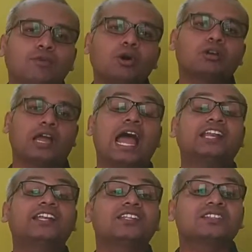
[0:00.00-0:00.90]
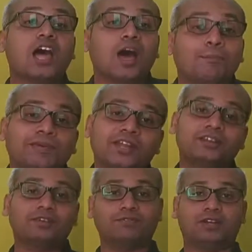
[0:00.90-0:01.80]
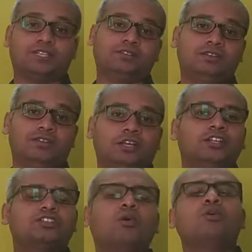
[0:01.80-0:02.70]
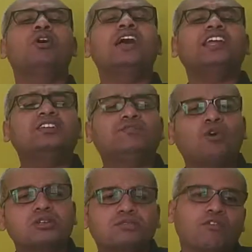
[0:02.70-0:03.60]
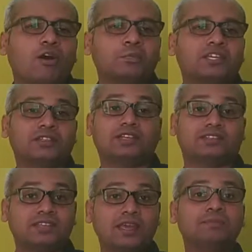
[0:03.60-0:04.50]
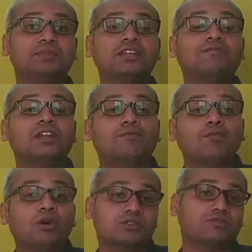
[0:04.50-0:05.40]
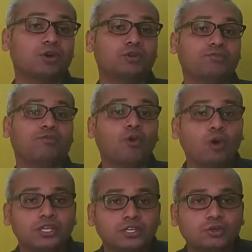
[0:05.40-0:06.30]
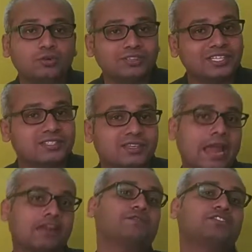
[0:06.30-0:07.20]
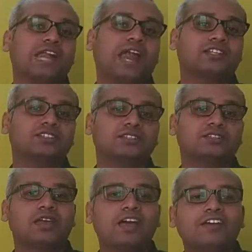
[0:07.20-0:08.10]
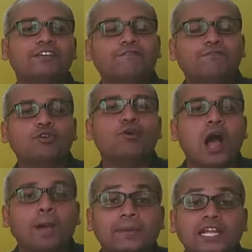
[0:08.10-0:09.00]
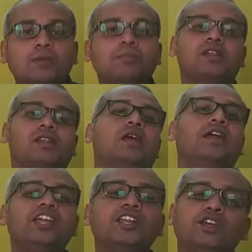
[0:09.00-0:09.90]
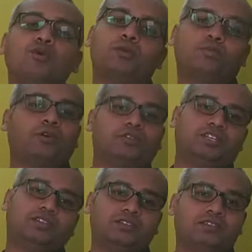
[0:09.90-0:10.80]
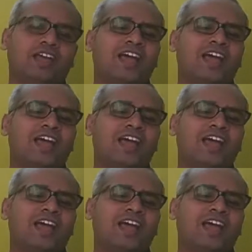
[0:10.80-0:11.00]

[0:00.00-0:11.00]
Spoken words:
work and it is an updated one. So it works for me. The same thing will works for you, this kind of strategies, if you applicable in your projects.